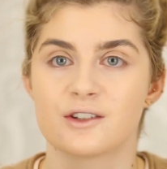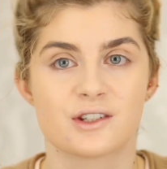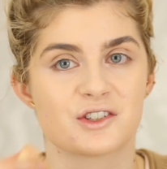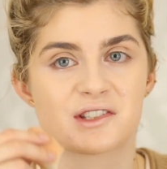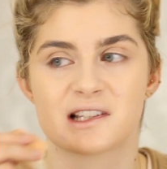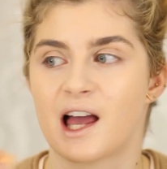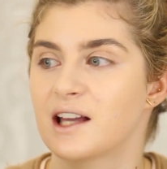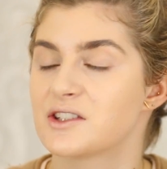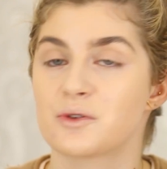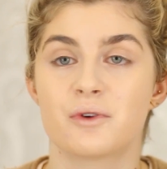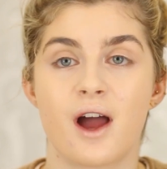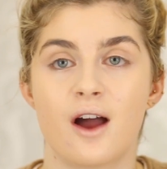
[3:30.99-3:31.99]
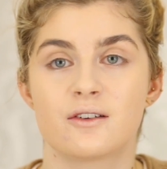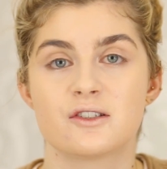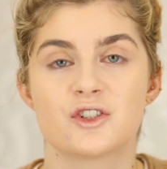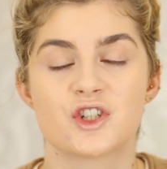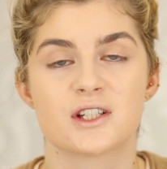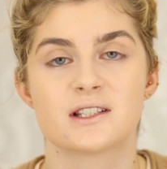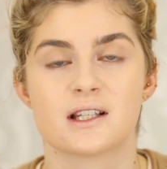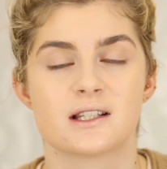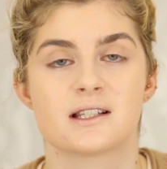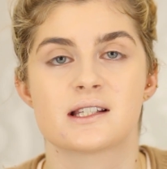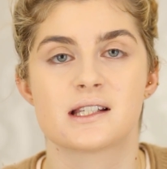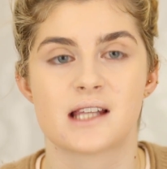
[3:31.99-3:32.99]
so it slides around and just
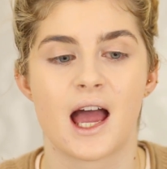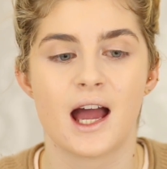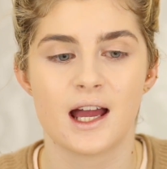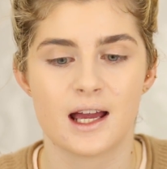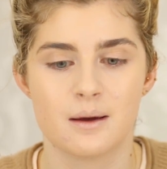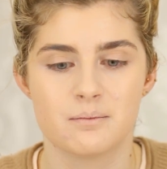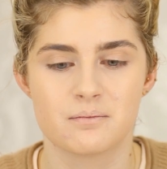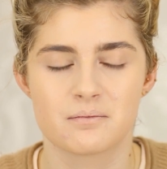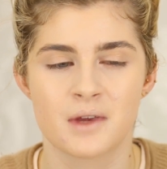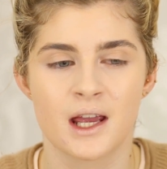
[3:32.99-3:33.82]
doesn't set, and